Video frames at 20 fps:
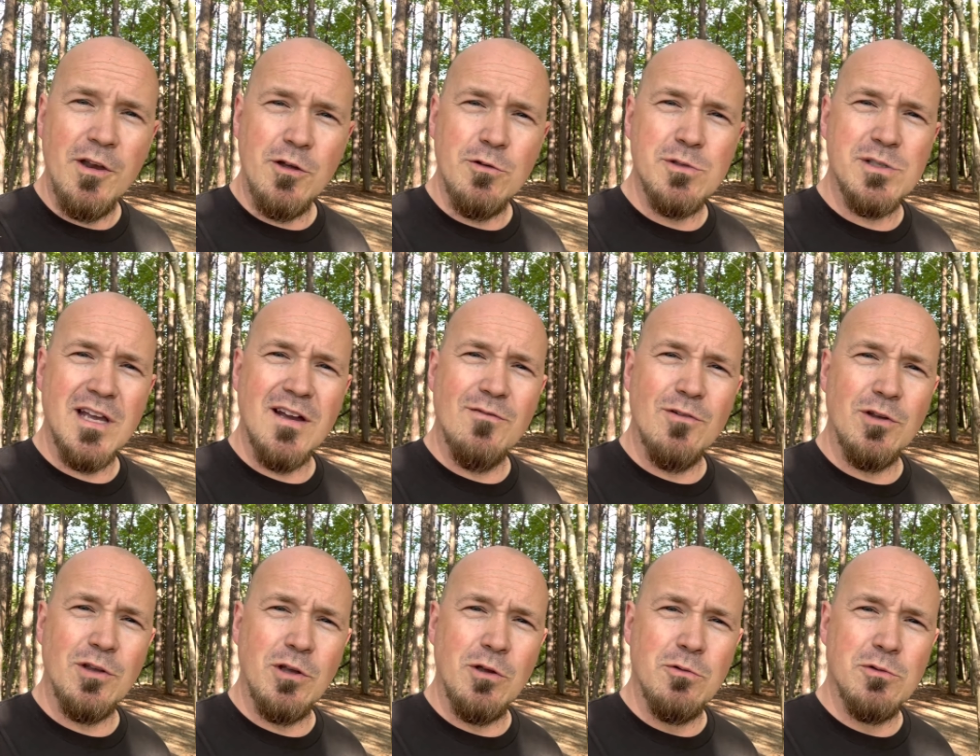who's ever
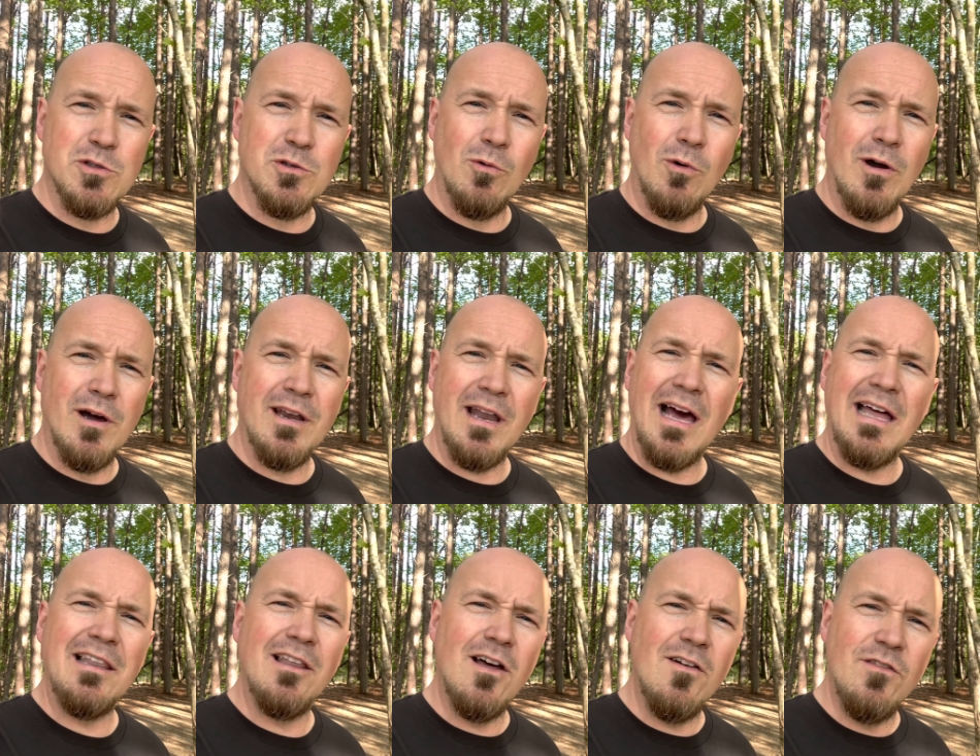used one?
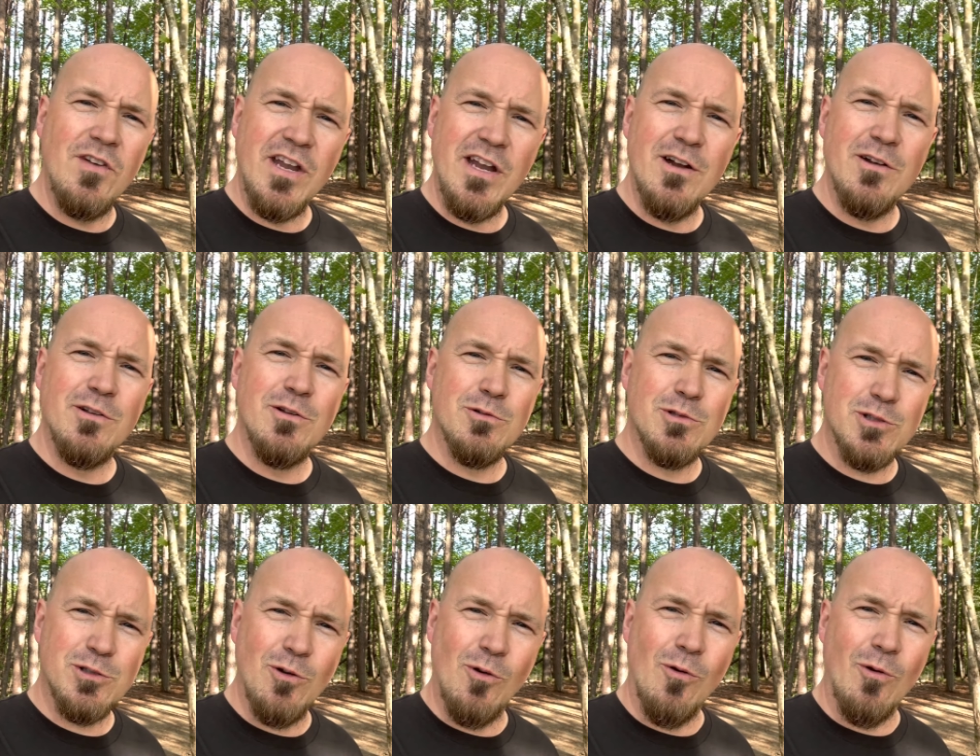I'd love to hear your
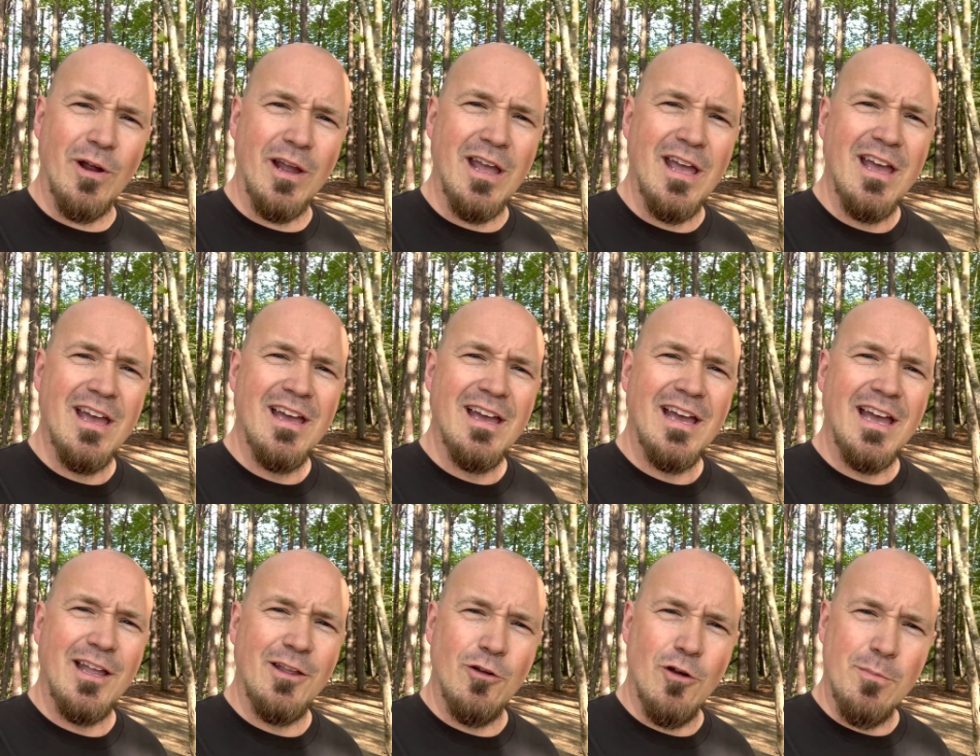story
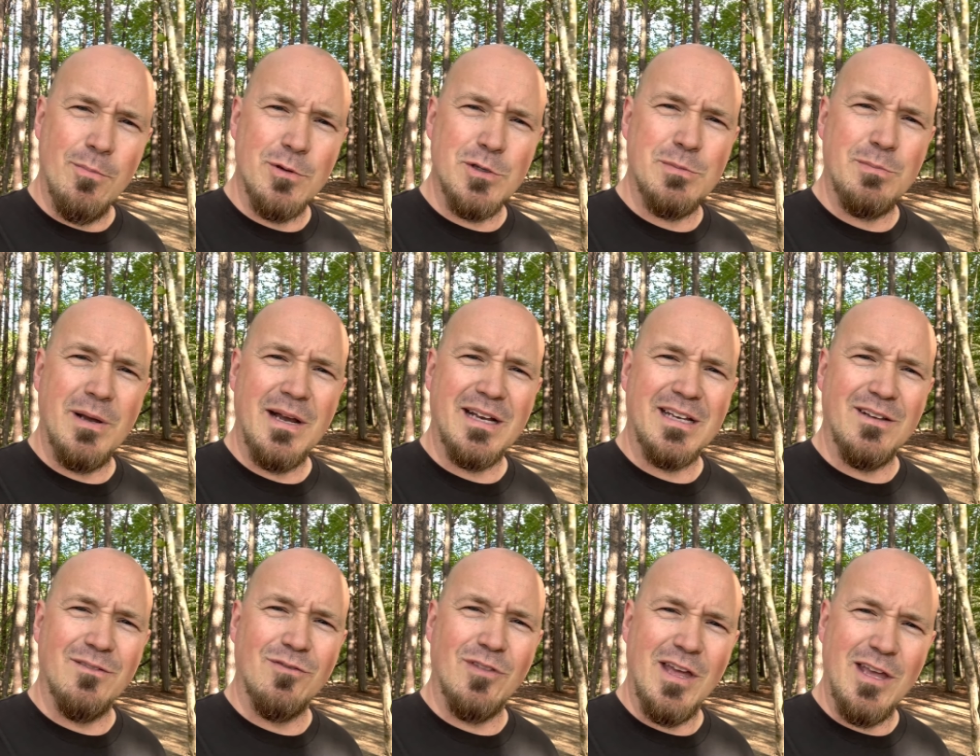and your
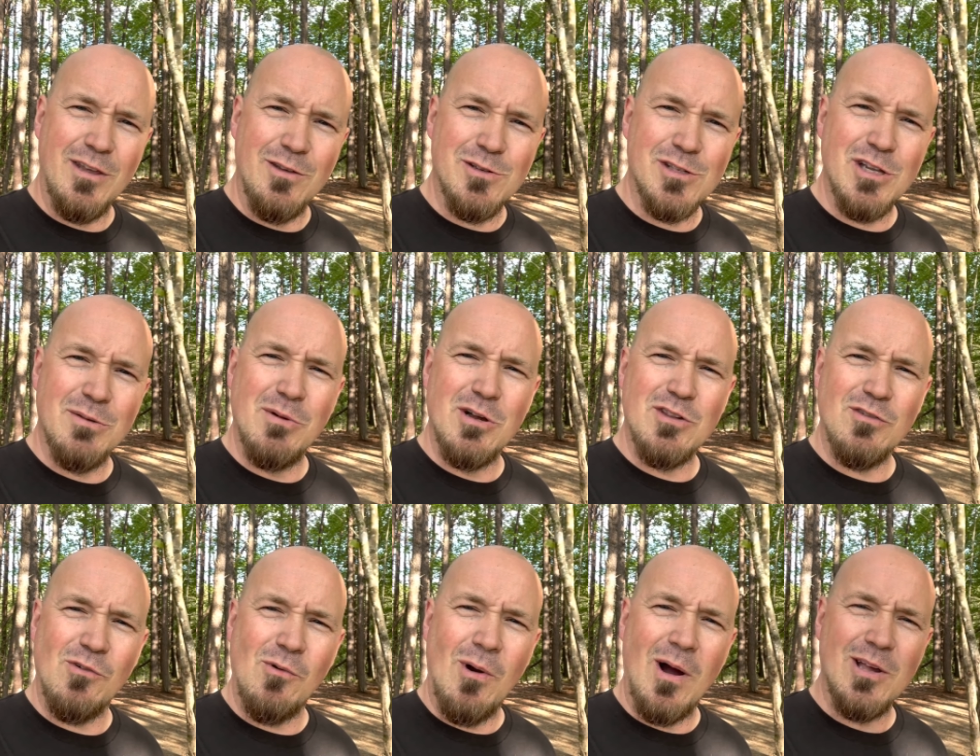perspective. Thank you so much
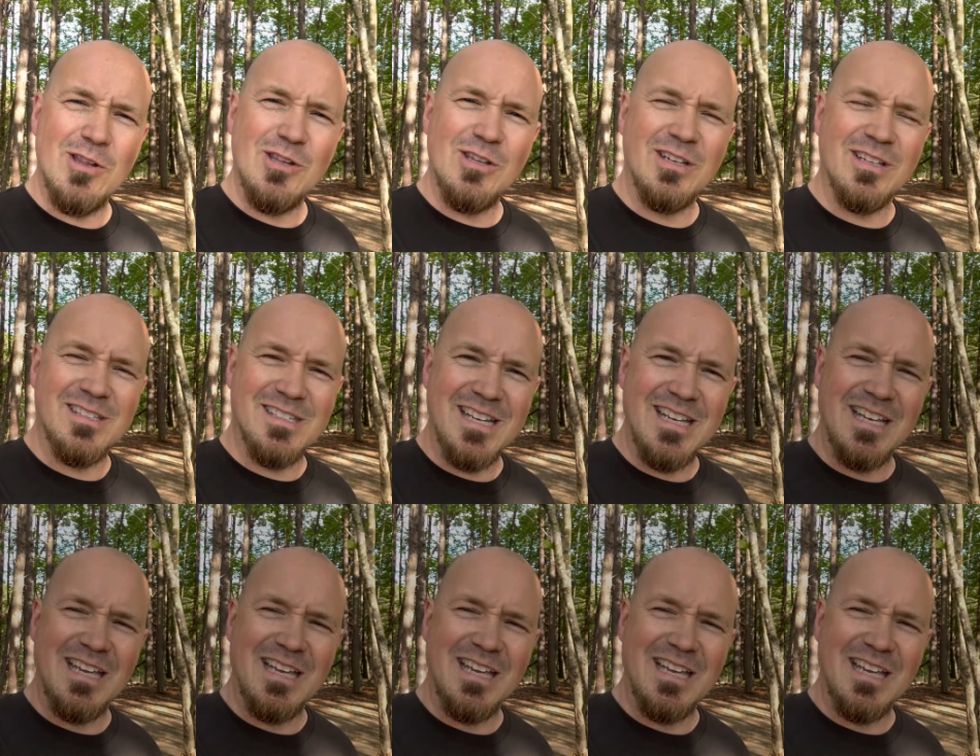for watching and take